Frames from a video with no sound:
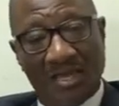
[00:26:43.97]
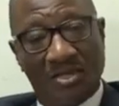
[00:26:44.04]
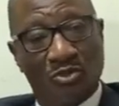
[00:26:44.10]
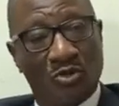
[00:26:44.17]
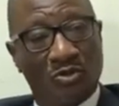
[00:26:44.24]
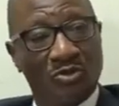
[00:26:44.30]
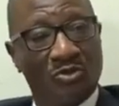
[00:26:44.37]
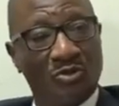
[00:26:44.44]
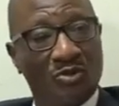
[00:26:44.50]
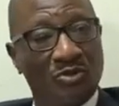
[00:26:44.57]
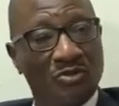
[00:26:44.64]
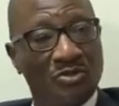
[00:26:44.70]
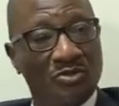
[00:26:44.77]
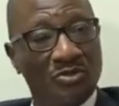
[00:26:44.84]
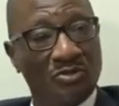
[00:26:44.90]

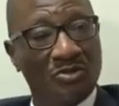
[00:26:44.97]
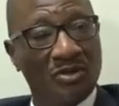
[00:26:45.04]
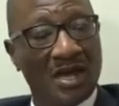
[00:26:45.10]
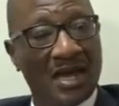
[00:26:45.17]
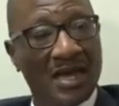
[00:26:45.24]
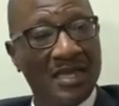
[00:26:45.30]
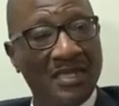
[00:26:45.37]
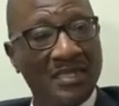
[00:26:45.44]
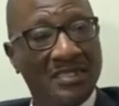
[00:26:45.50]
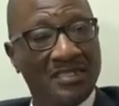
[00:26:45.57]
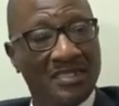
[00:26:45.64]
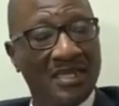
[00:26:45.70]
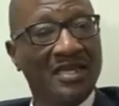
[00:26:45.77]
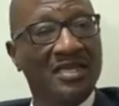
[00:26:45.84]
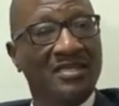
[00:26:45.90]
So I
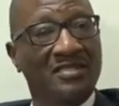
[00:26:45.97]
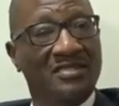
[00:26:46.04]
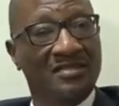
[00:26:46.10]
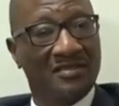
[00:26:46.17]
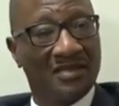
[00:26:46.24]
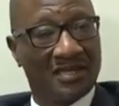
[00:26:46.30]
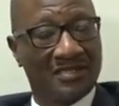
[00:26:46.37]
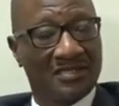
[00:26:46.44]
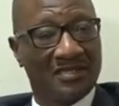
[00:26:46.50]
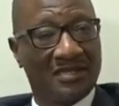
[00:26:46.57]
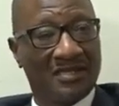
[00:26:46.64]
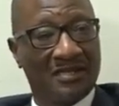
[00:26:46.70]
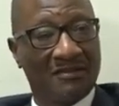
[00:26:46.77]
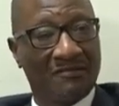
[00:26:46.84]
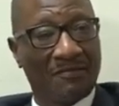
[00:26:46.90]
take it
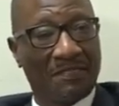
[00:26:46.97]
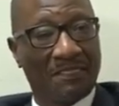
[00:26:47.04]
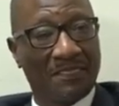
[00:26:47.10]
that